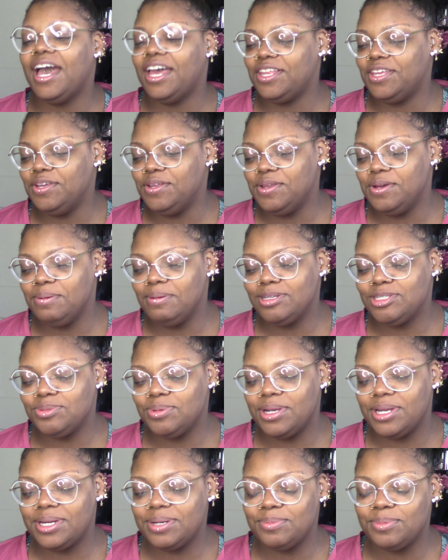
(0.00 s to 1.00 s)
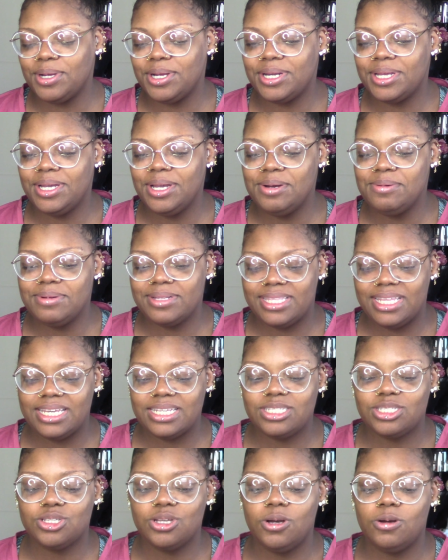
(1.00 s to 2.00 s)
how do you know which where, where to go with
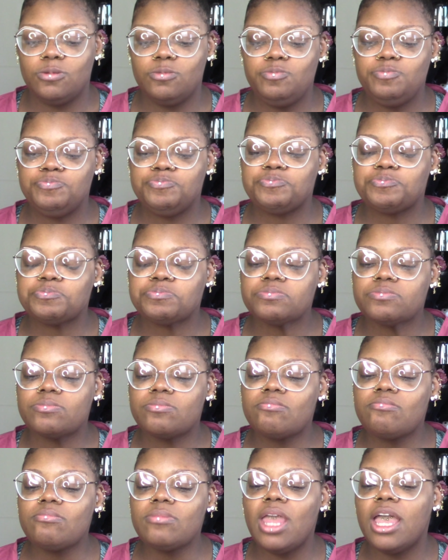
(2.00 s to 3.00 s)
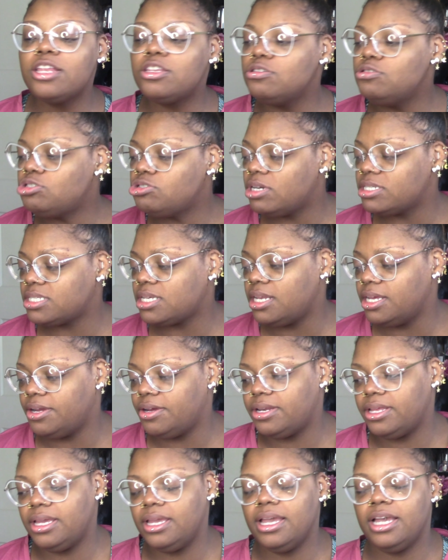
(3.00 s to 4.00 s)
this? So I do trust
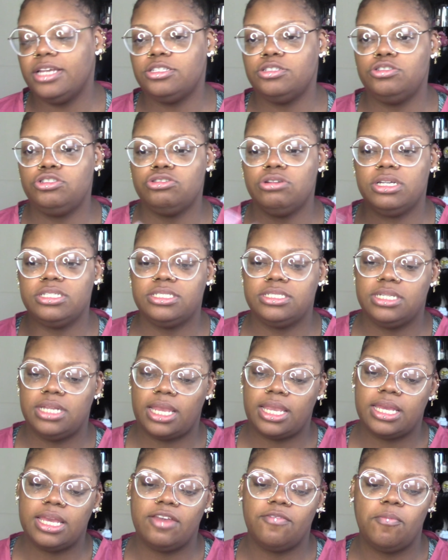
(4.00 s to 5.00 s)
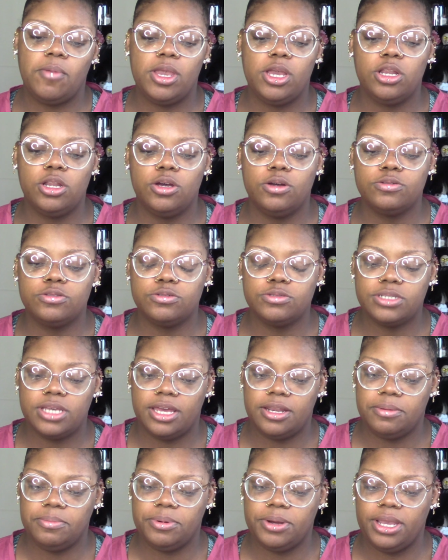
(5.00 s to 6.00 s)
Clarity. I do trust like Give Me Glow, those
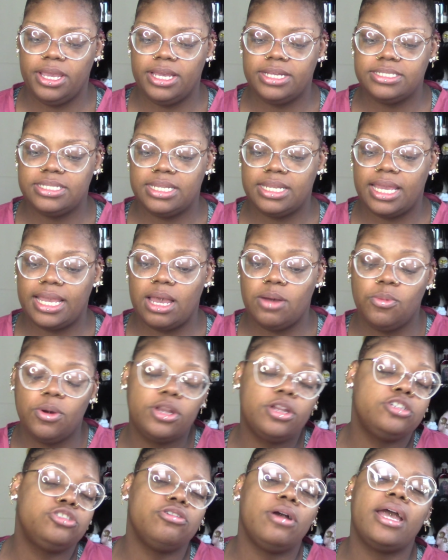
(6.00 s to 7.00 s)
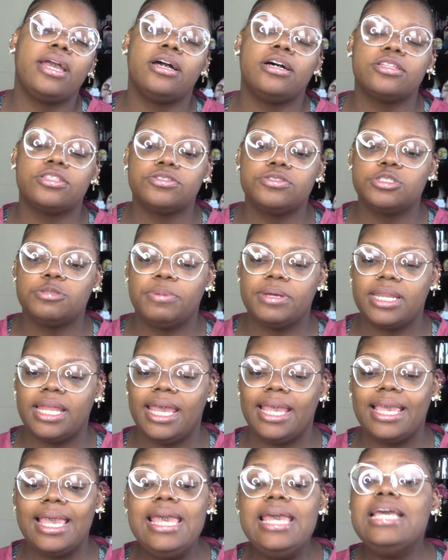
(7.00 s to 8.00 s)
kind of brands. And like I want to try others, but
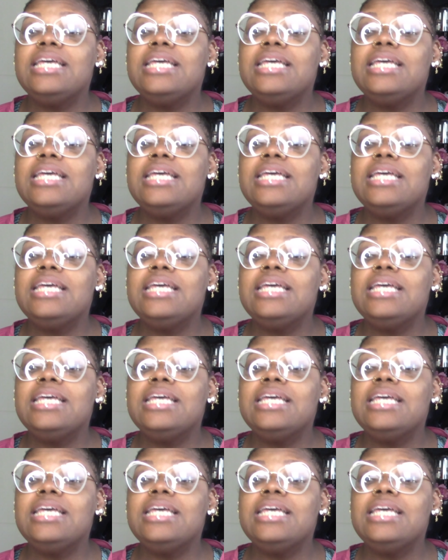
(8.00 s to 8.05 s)
like